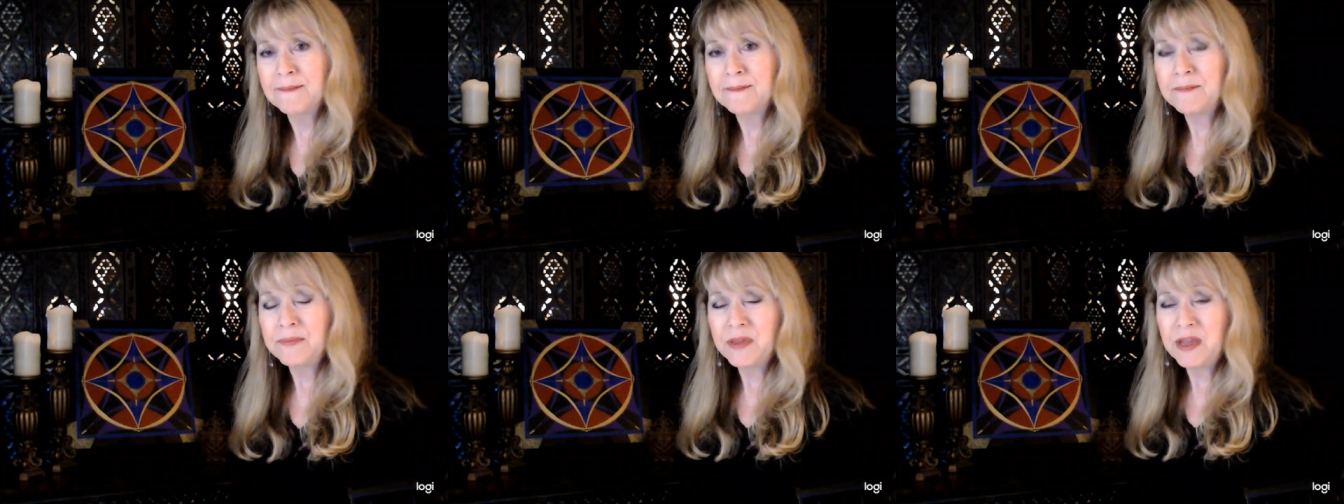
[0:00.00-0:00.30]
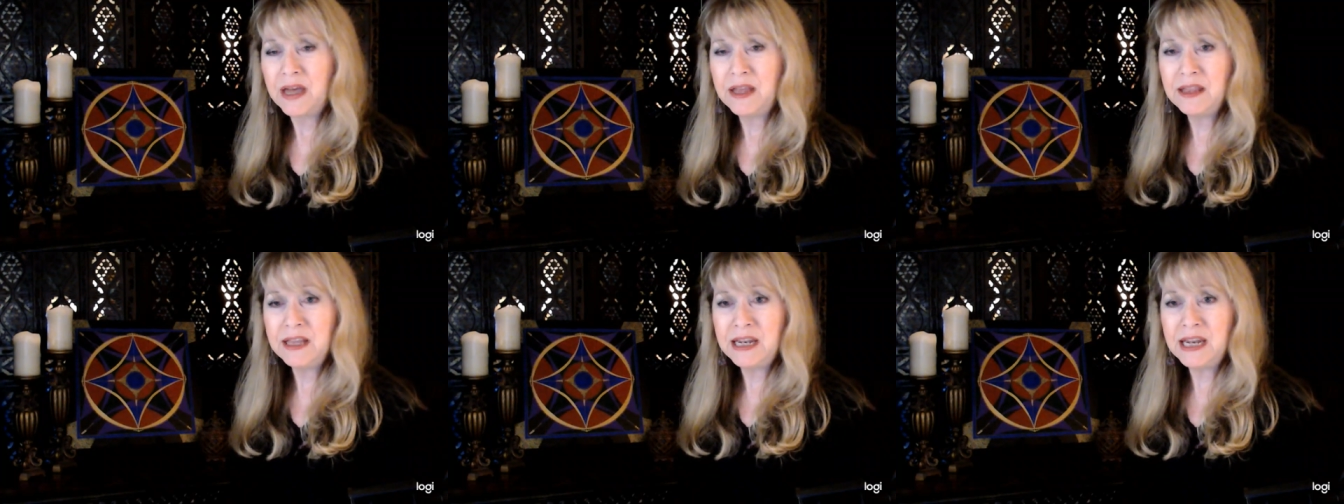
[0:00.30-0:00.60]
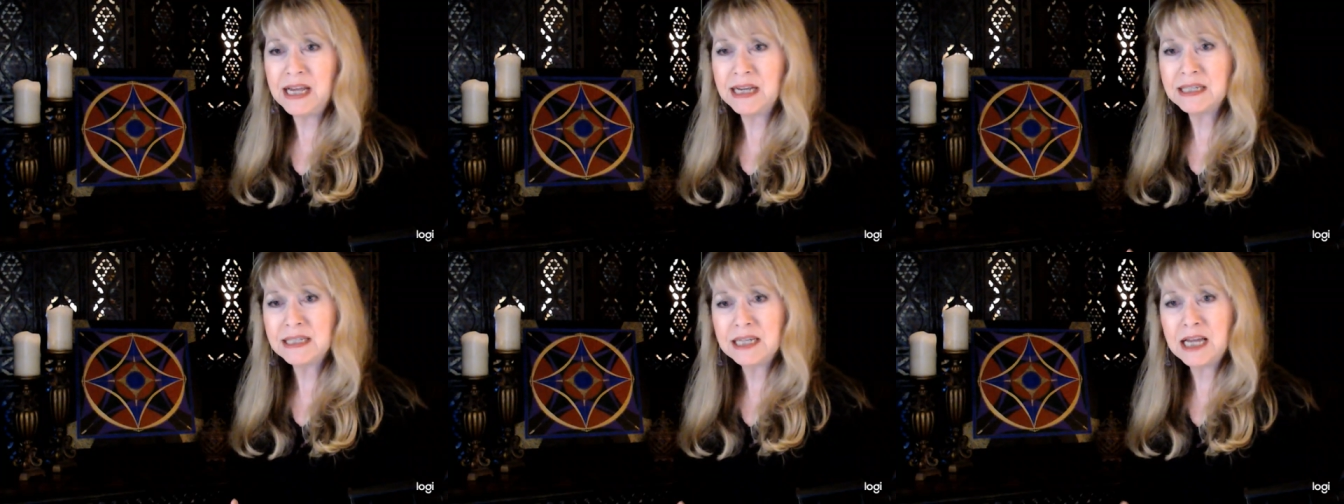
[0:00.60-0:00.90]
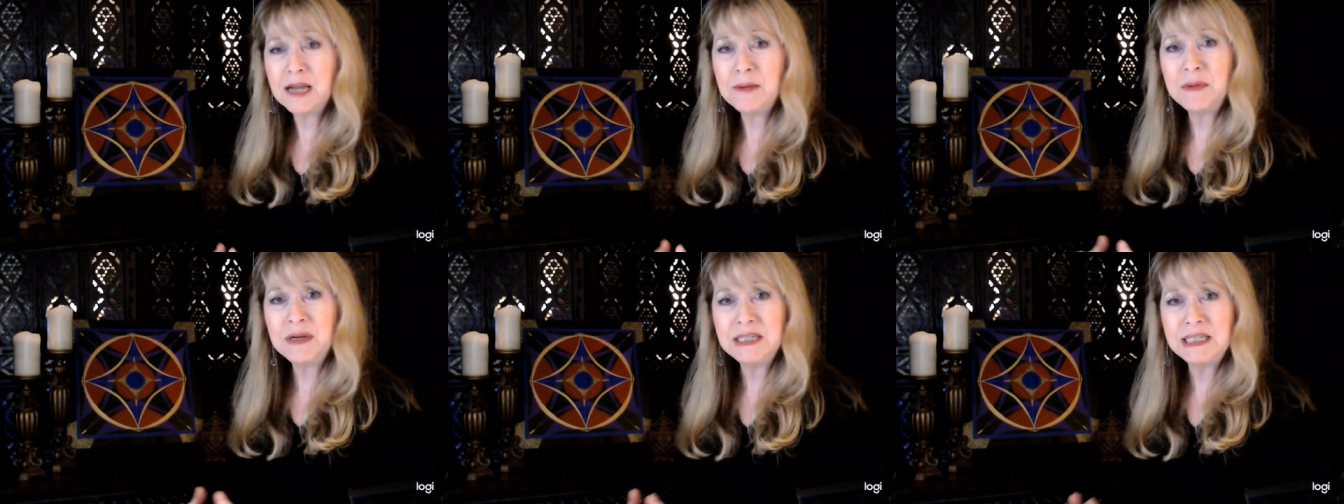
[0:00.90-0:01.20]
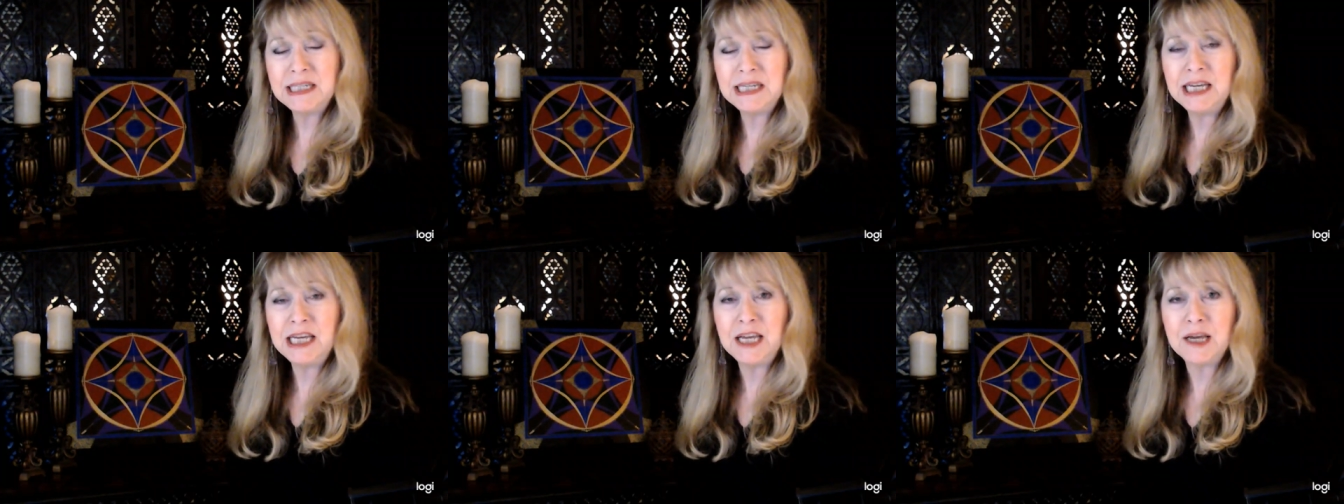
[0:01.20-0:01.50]
And the next time I
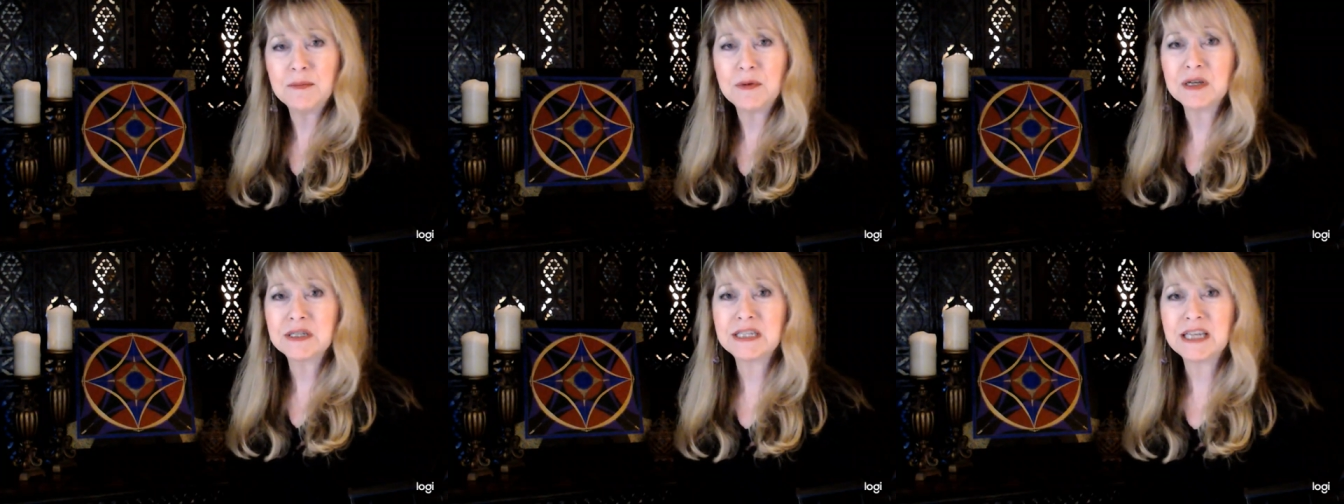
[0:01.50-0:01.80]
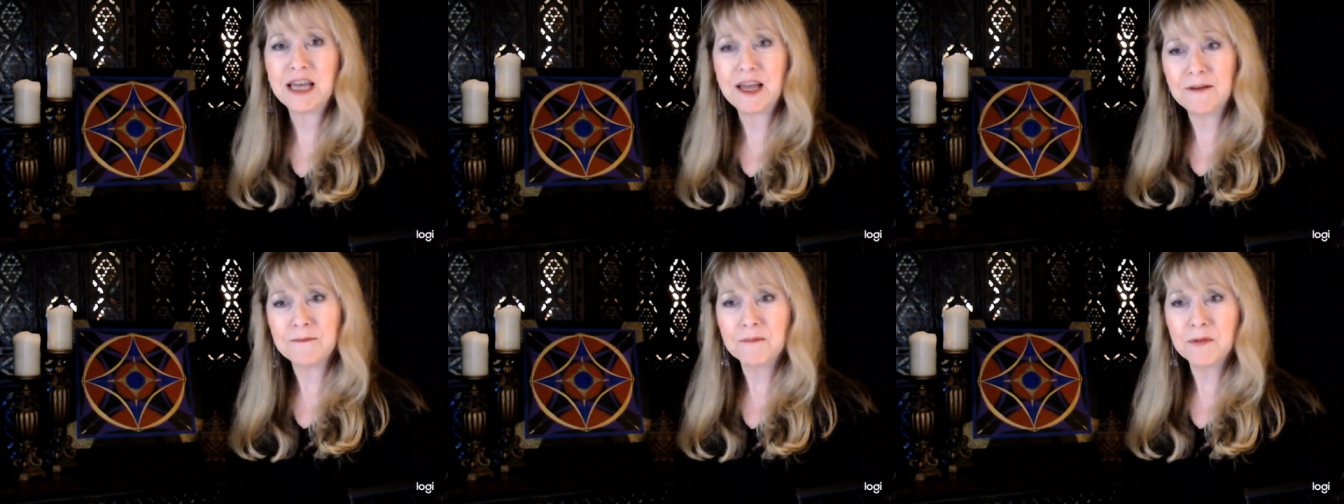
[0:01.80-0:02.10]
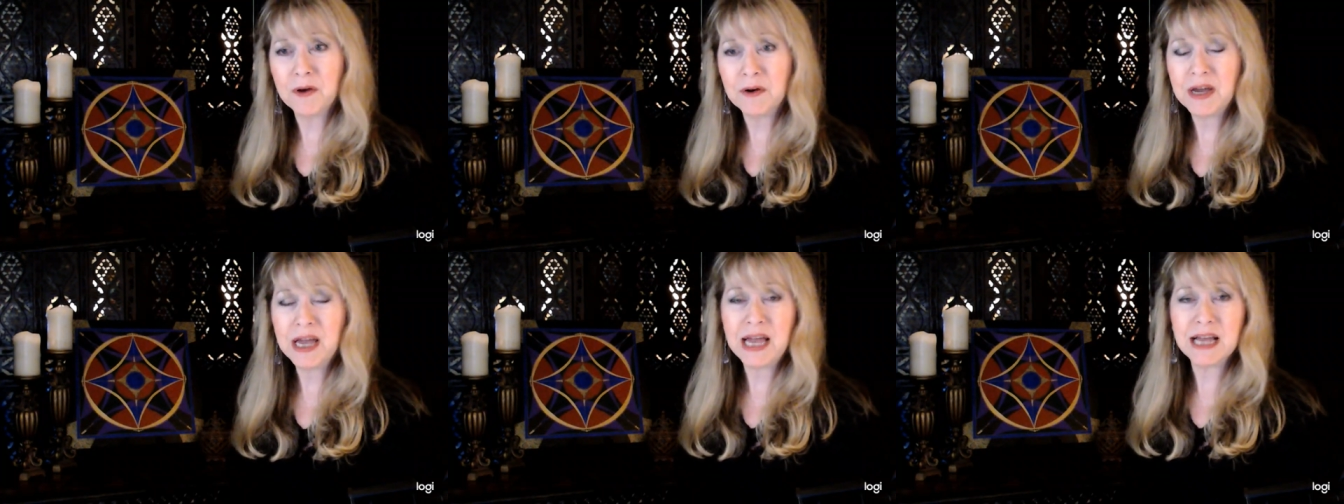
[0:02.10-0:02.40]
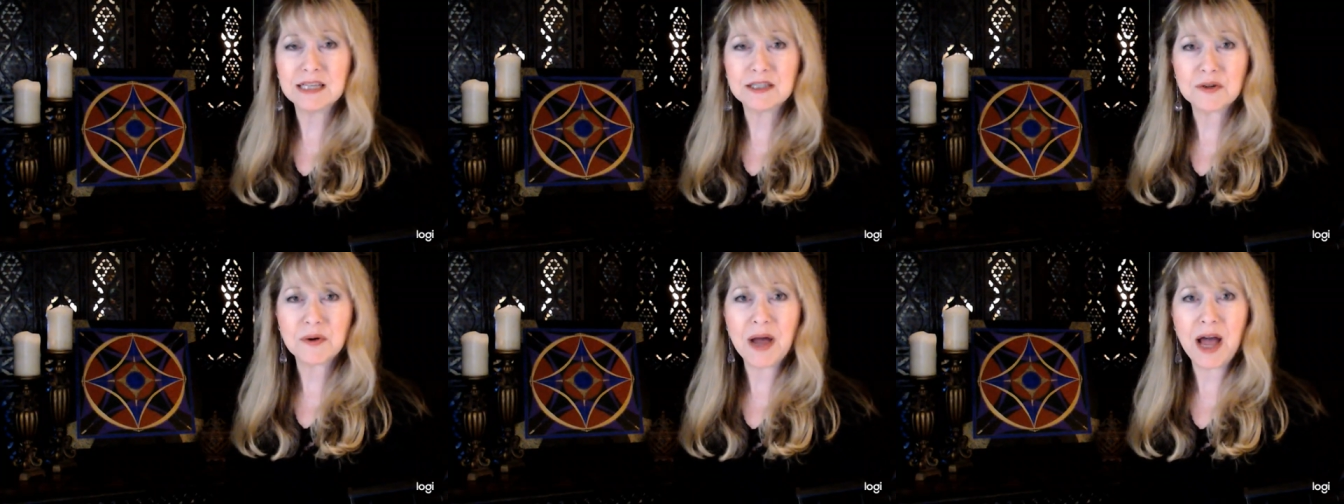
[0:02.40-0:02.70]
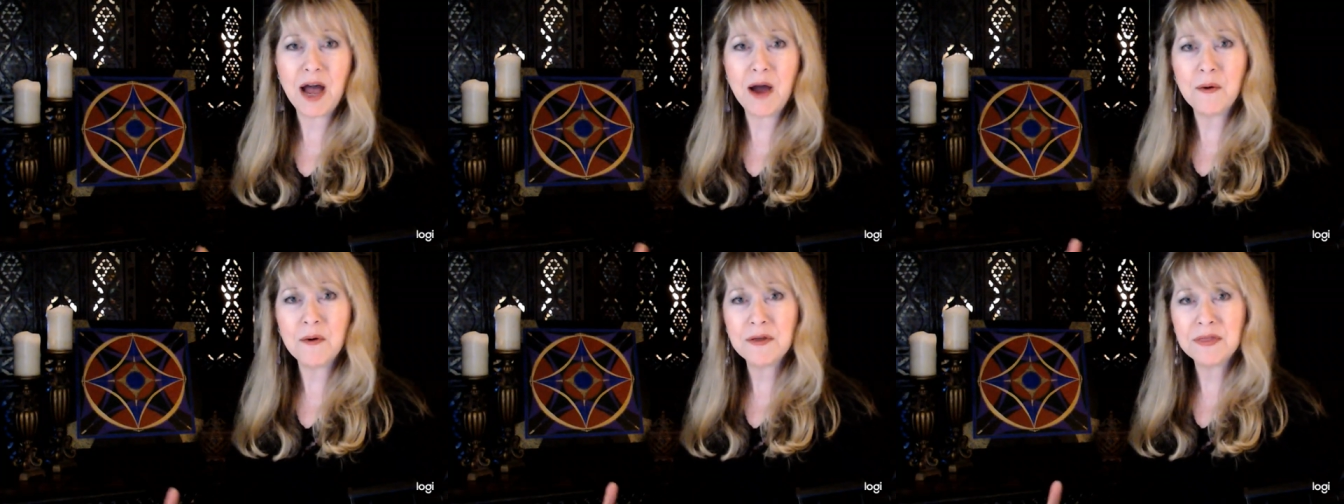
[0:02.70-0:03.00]
see him, I'll say, okay, so
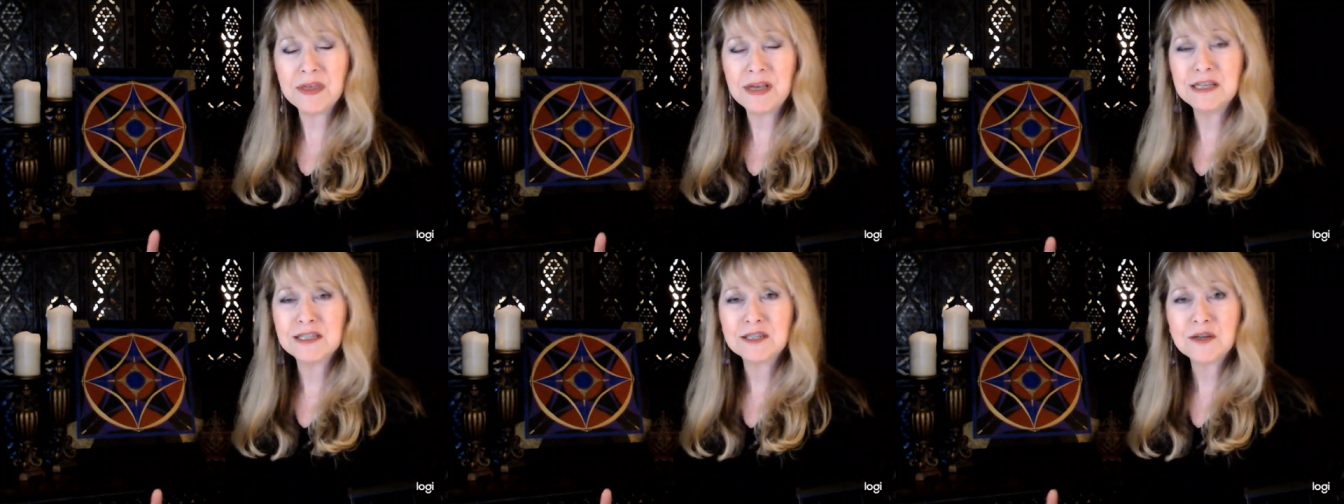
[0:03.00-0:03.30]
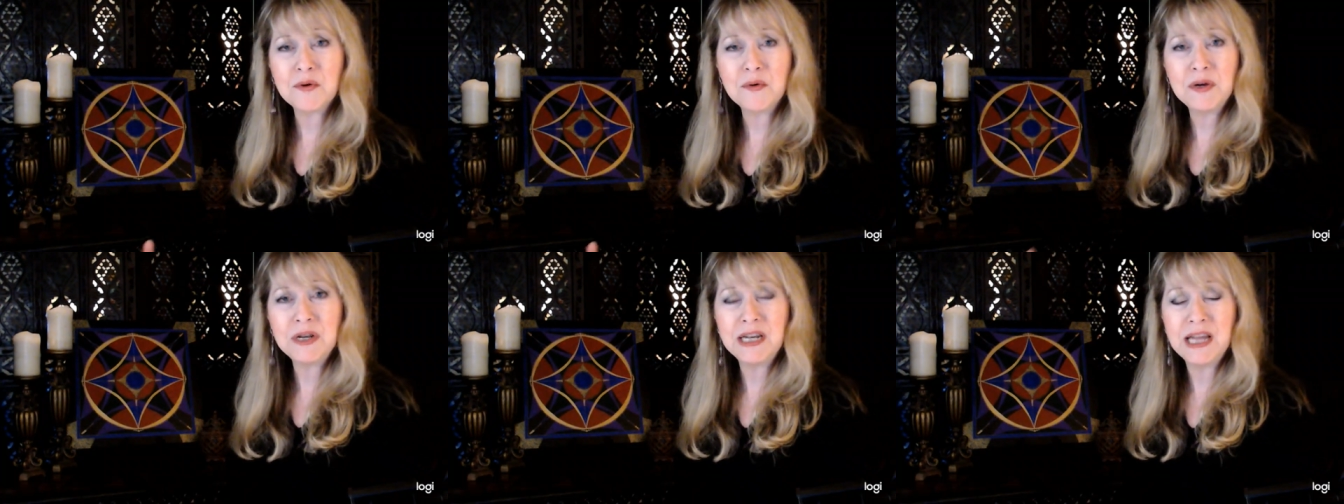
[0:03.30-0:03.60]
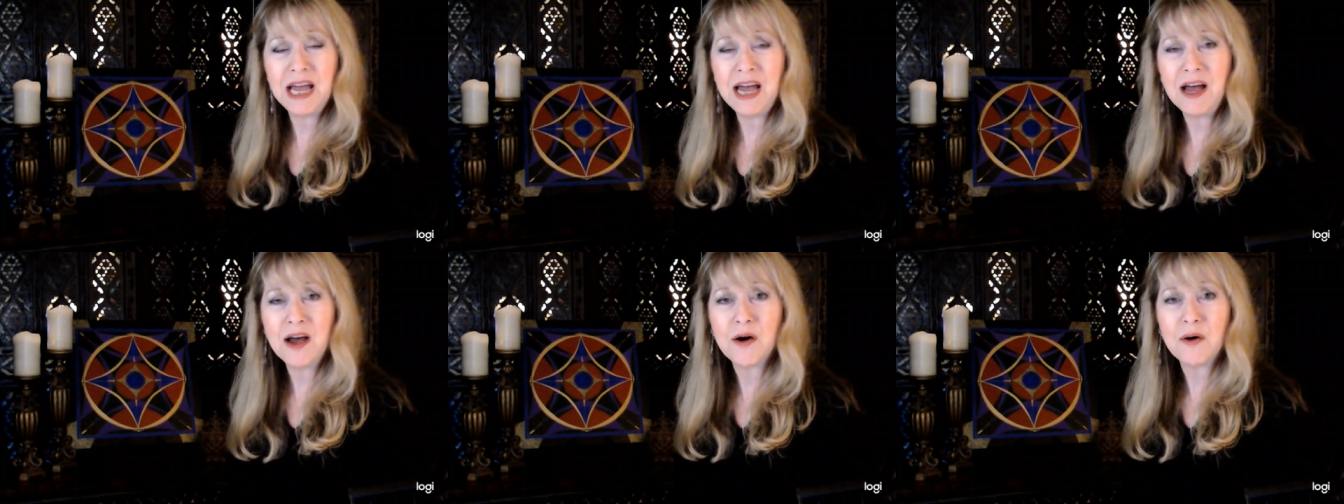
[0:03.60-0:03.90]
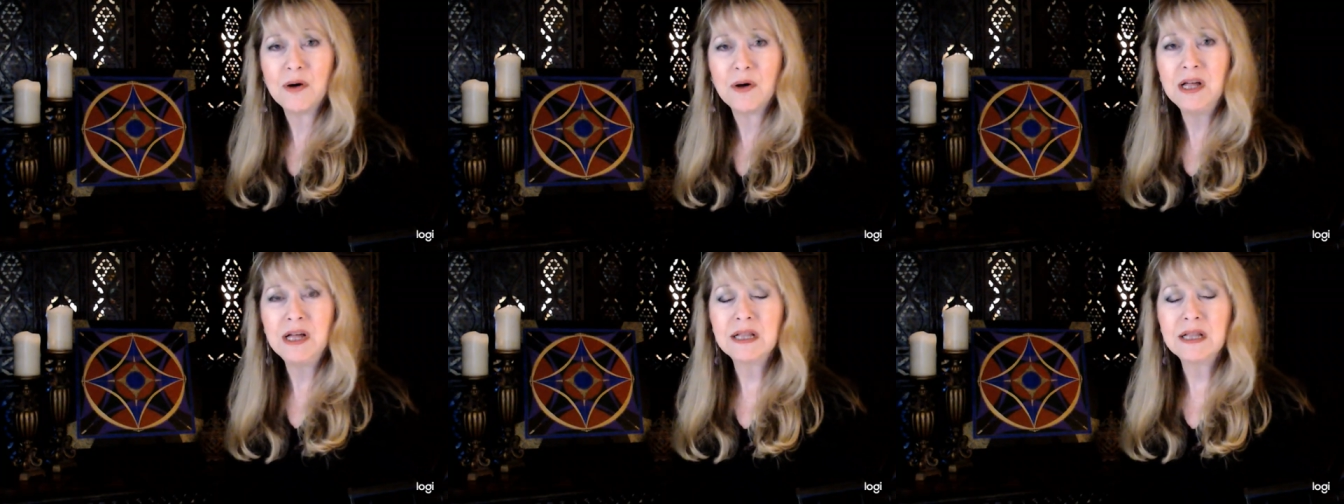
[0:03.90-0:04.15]
how are things going now?